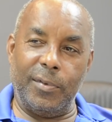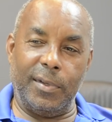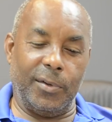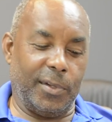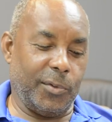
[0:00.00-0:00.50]

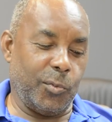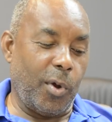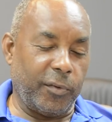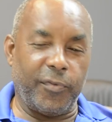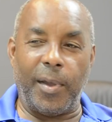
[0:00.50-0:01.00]
You know, there was
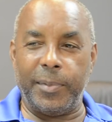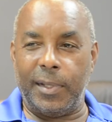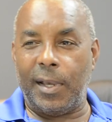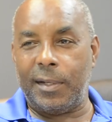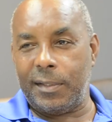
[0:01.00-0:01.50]
one family
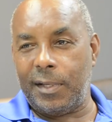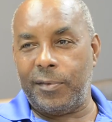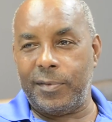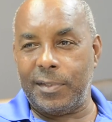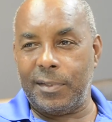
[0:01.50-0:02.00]
that had a
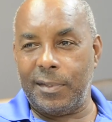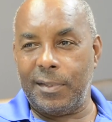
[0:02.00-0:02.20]
television.